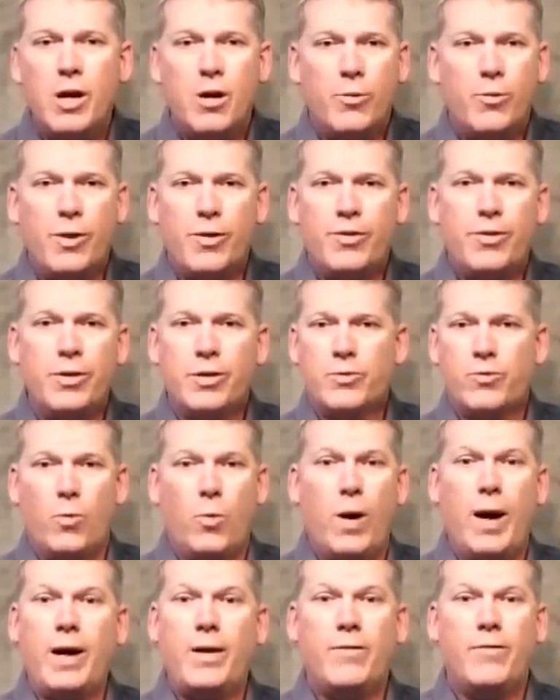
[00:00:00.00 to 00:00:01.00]
with this
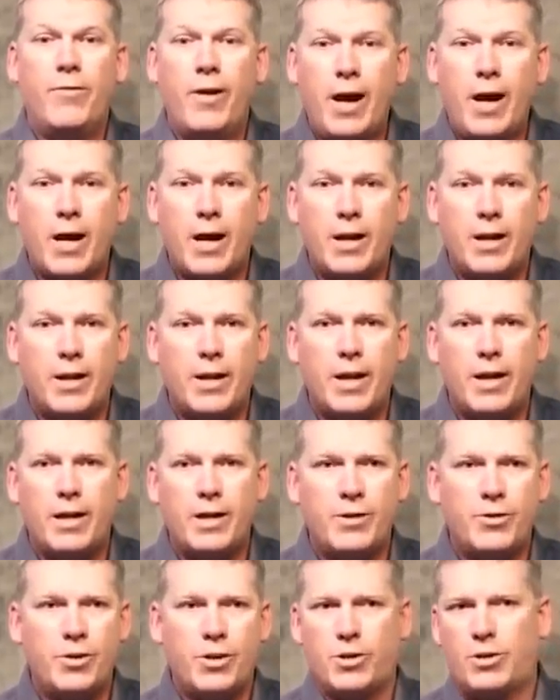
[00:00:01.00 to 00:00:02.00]
white van that
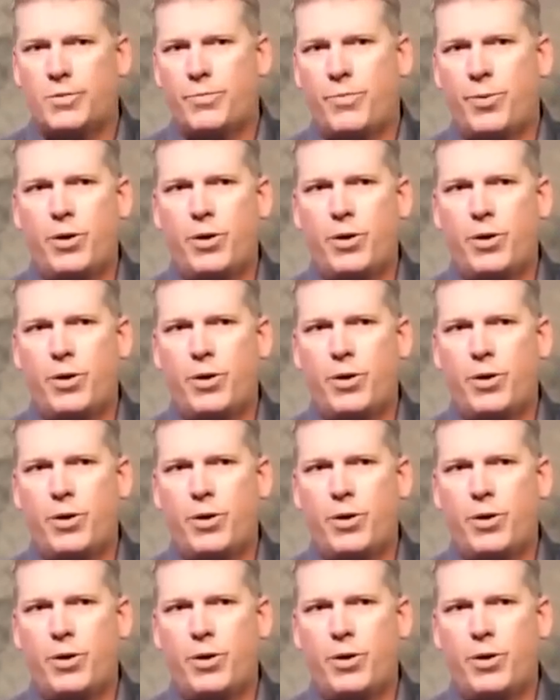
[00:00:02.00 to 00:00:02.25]
is just